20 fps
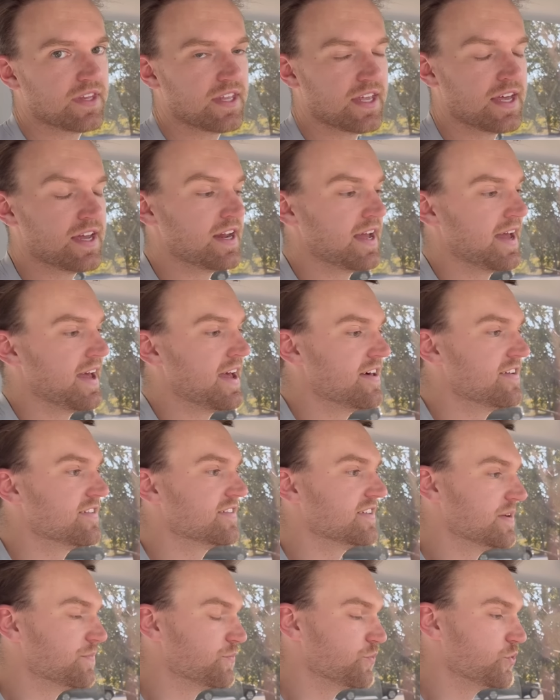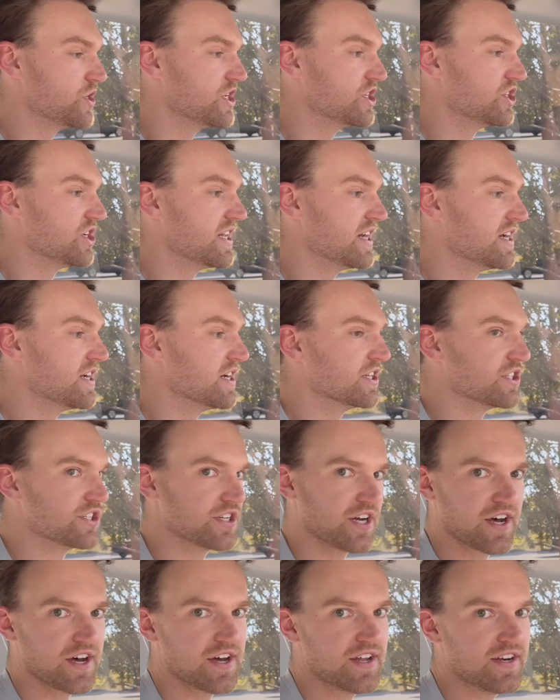it has depreciated a
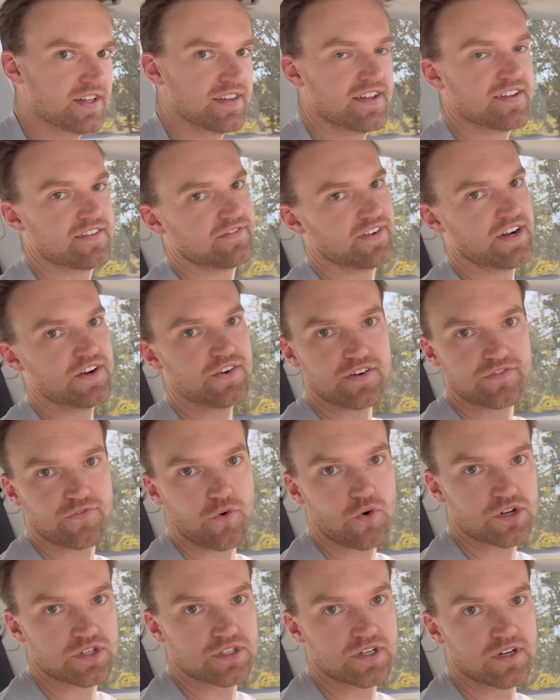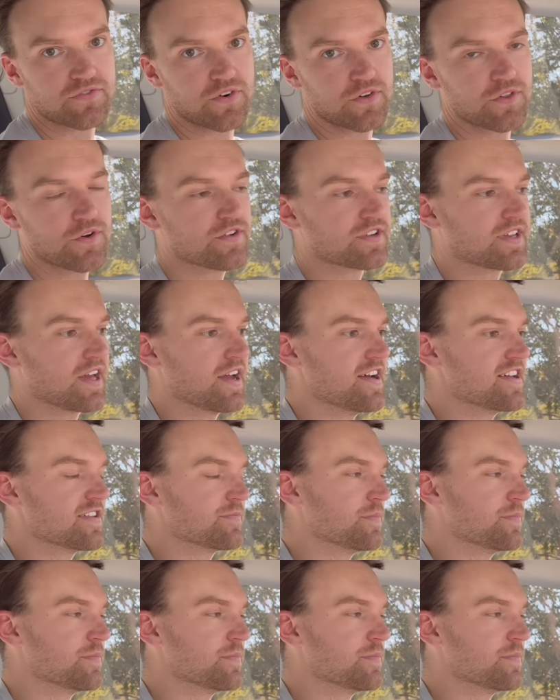ton, and that's very unfortunate for those guys.